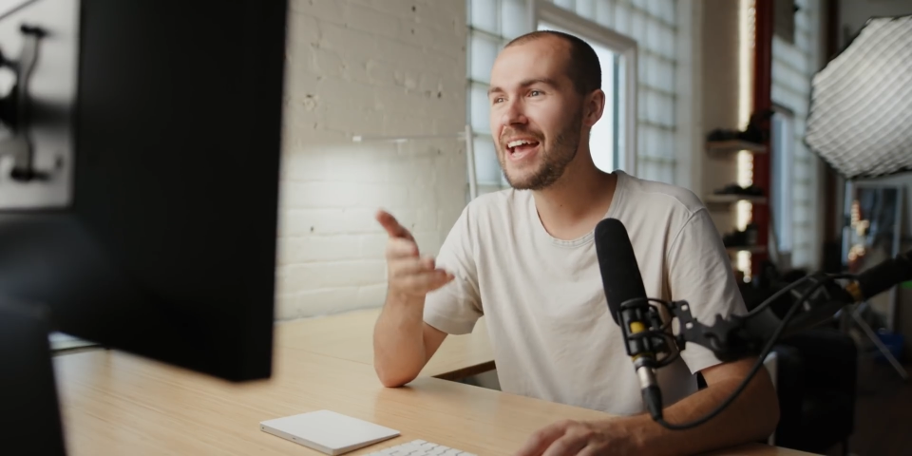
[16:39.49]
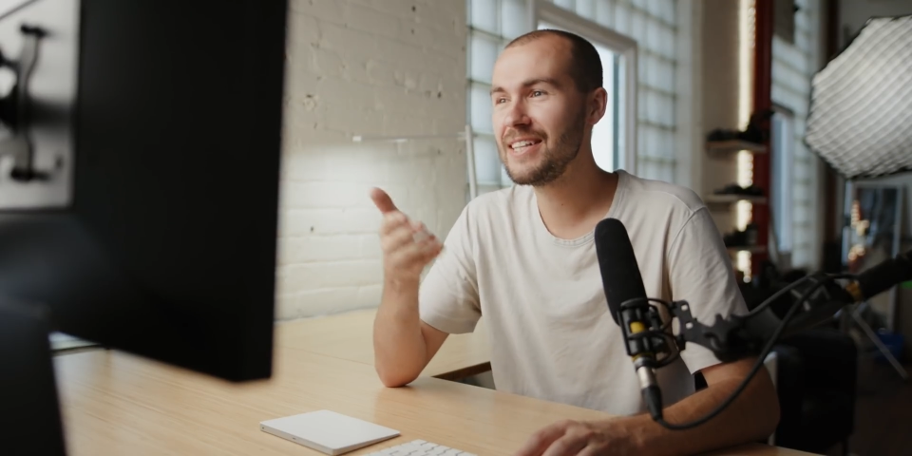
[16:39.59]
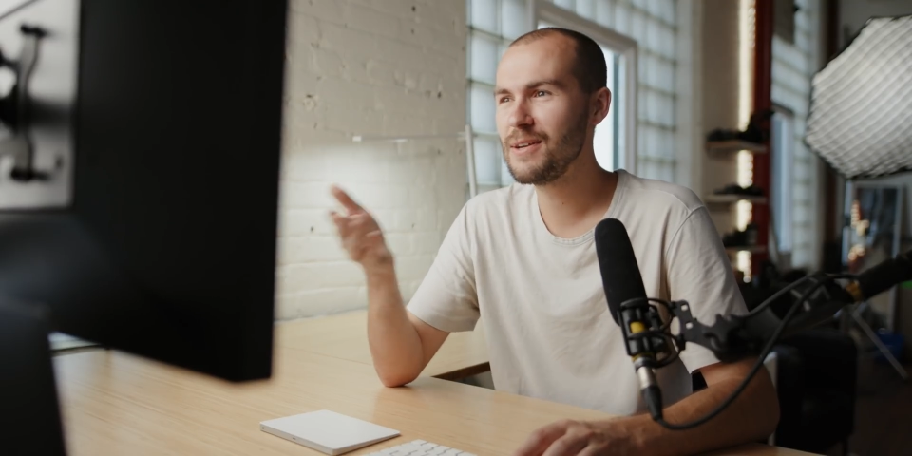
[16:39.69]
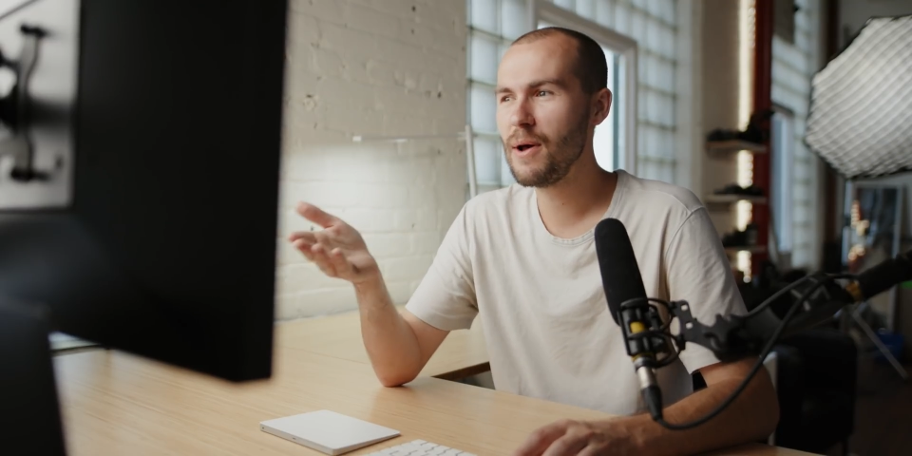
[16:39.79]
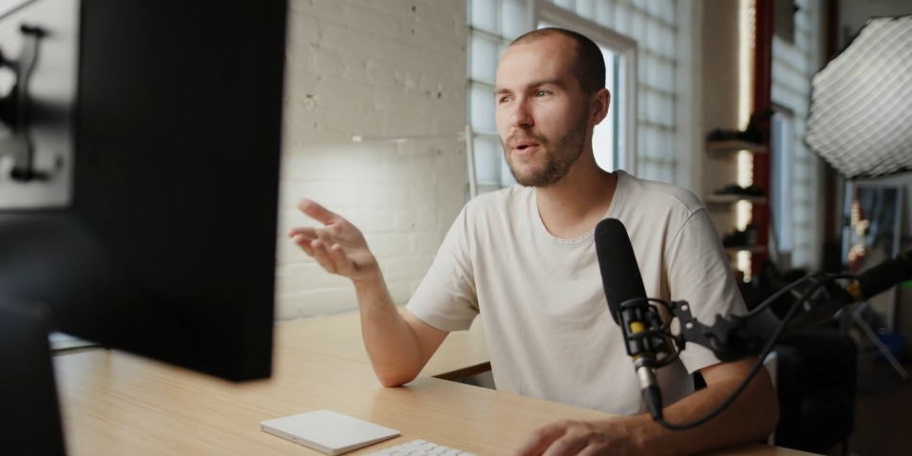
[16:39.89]

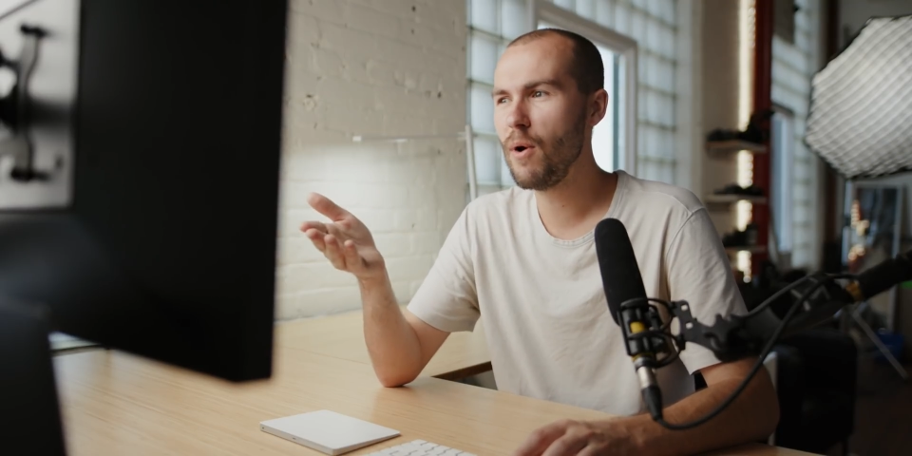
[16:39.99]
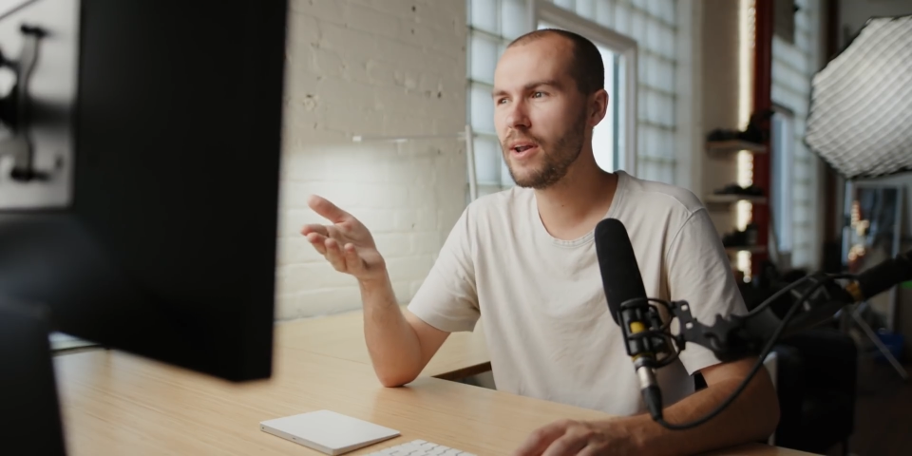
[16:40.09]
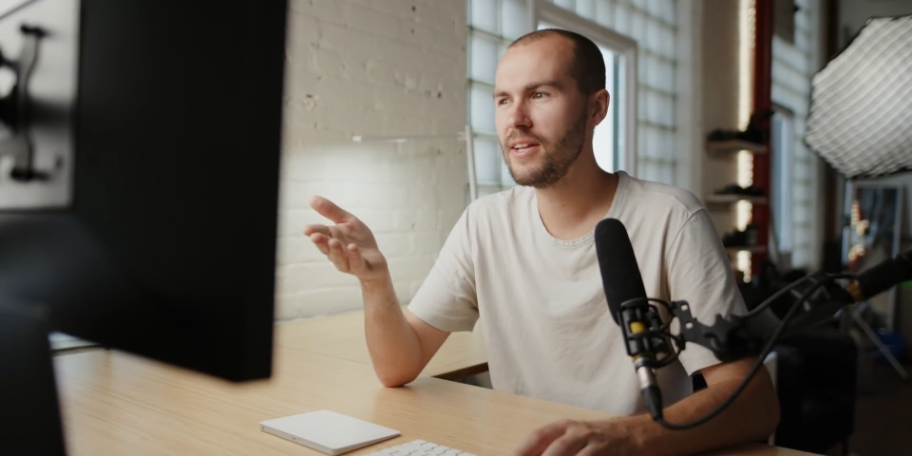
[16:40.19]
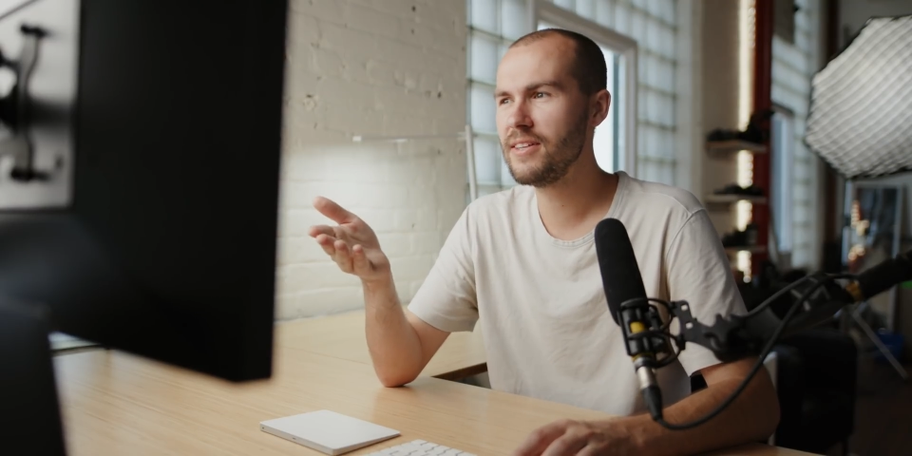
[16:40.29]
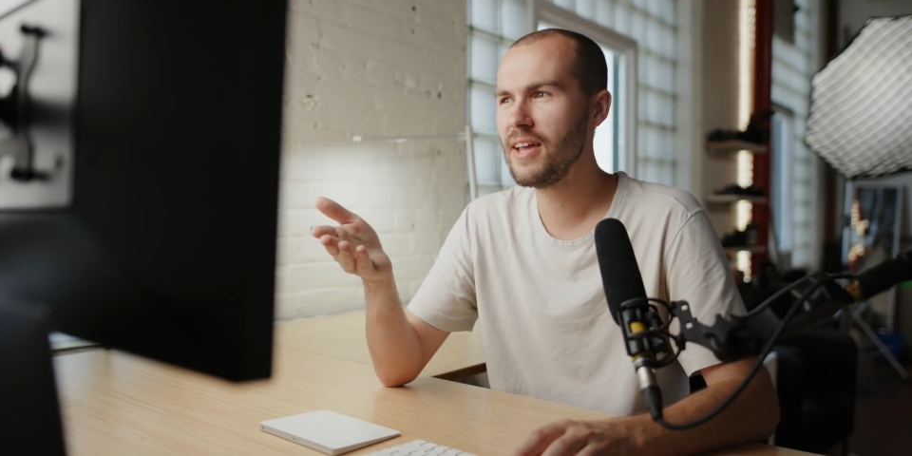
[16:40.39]
and so I
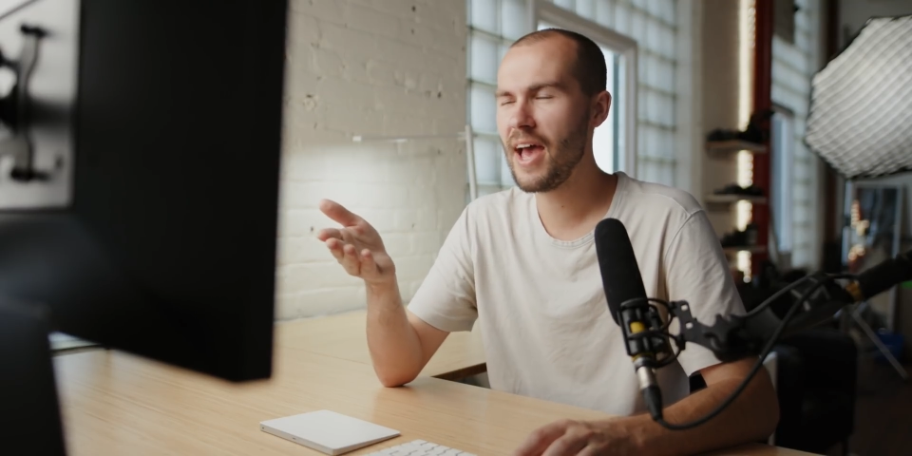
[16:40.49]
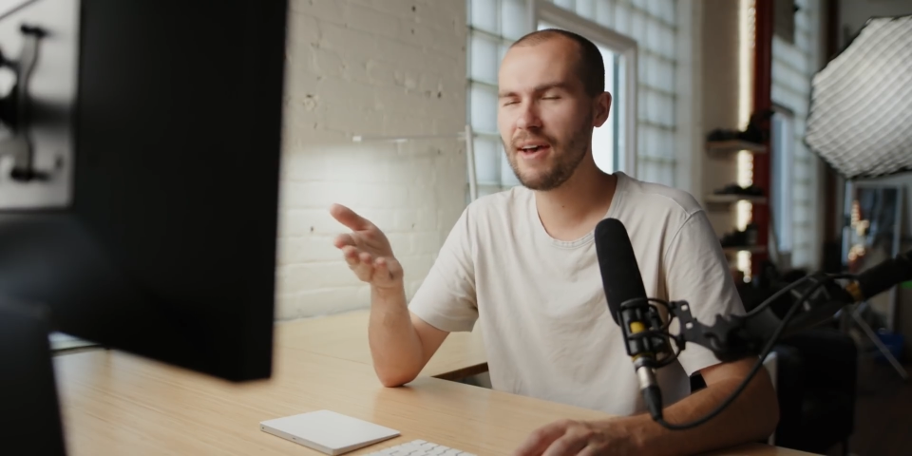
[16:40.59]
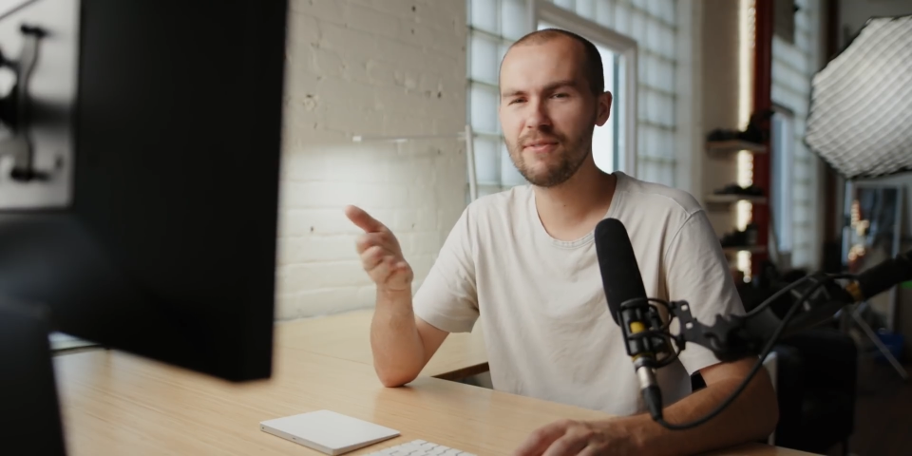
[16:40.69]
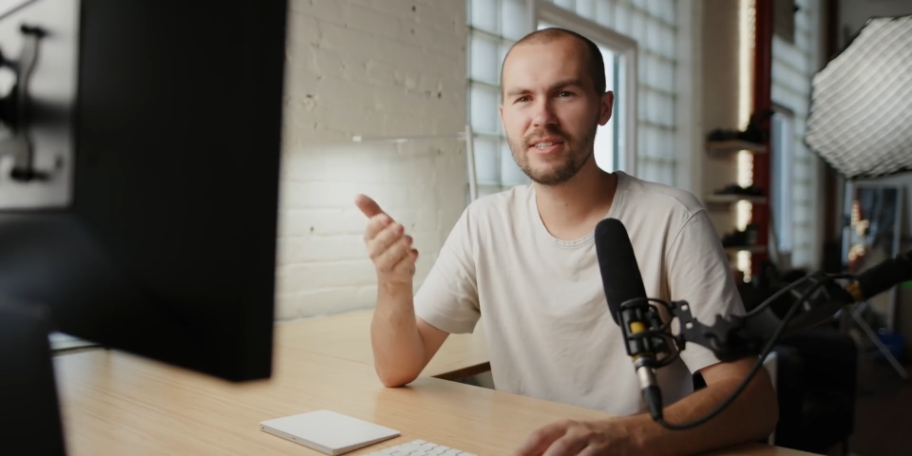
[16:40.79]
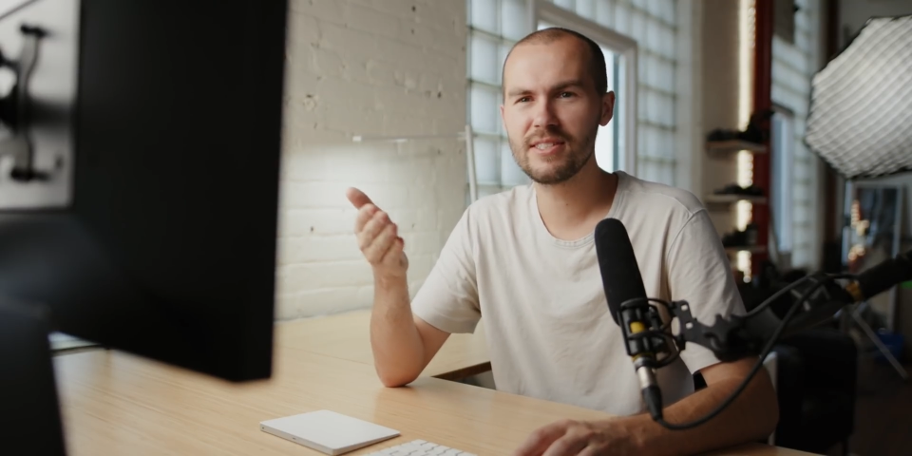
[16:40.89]
wanted to
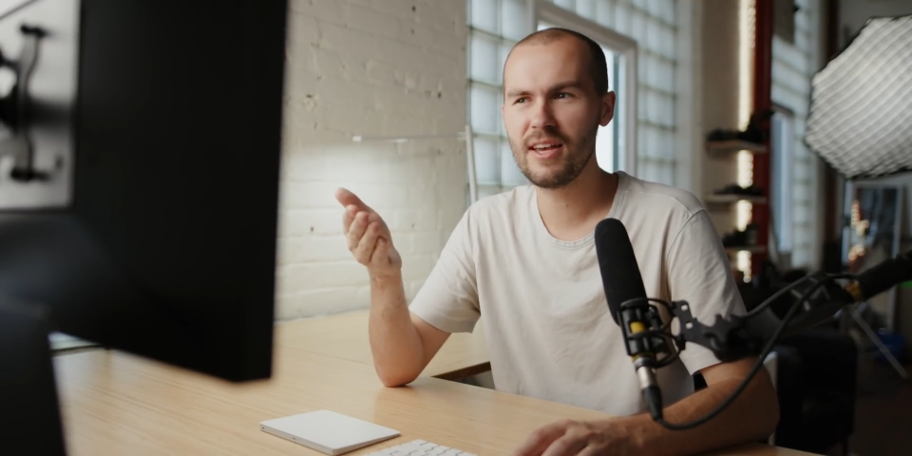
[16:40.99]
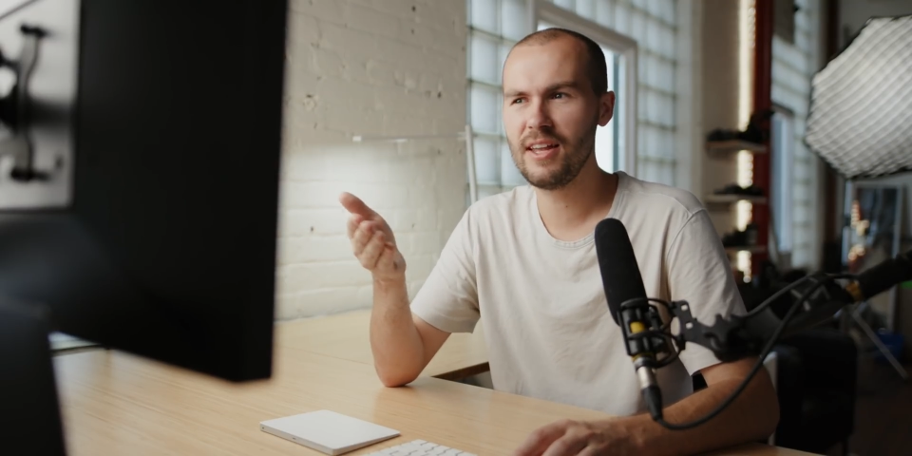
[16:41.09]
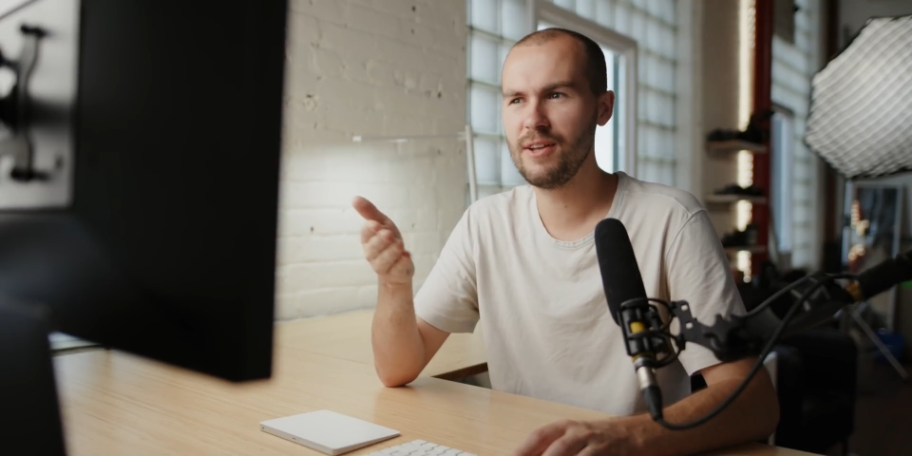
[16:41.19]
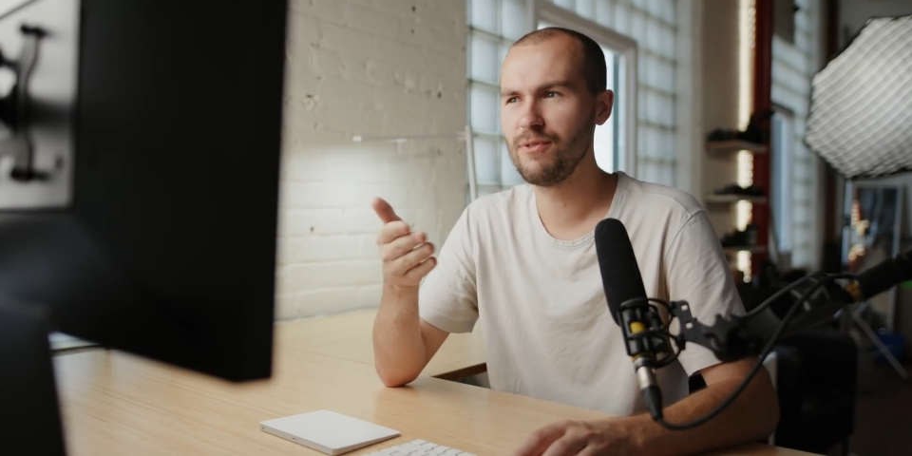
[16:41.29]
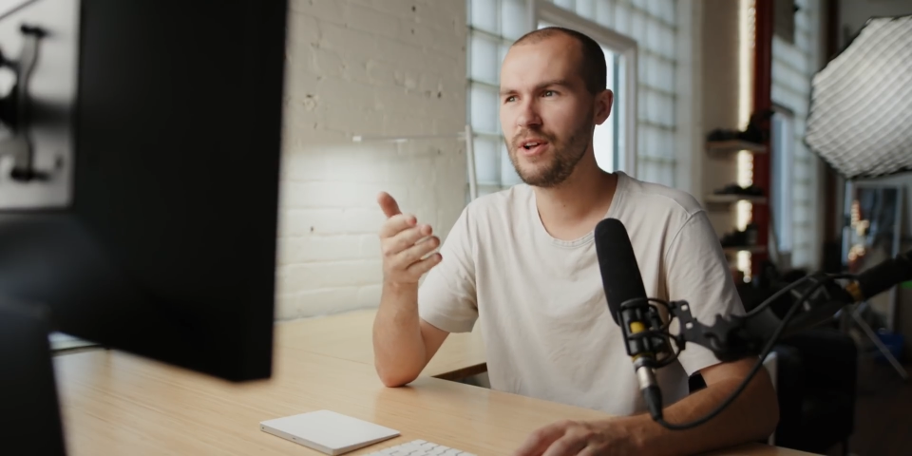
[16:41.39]
have this
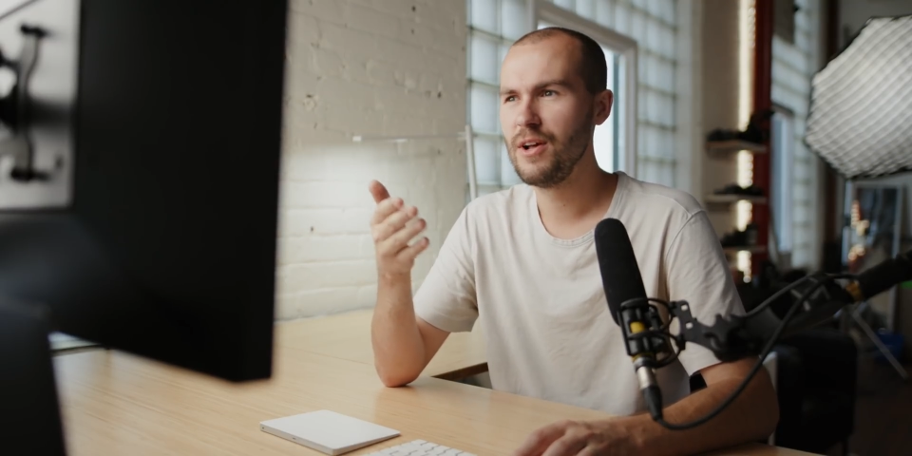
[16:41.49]
kind of